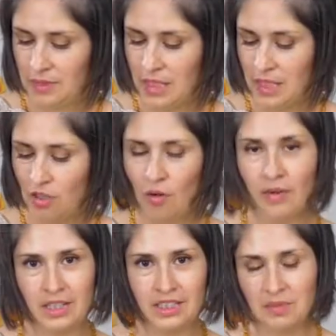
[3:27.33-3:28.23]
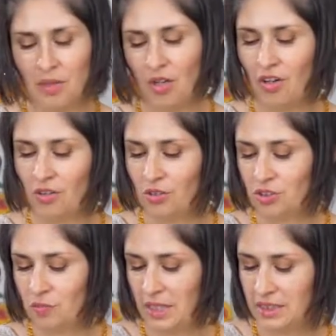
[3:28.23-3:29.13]
I could already smell all those
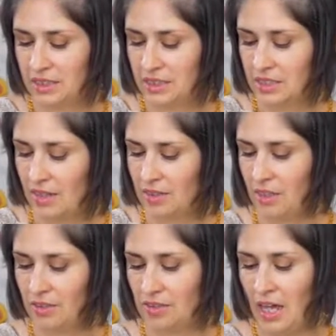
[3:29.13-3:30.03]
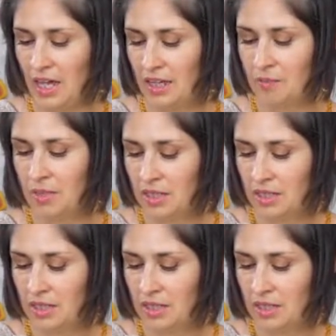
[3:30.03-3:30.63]
spices, that the thyme,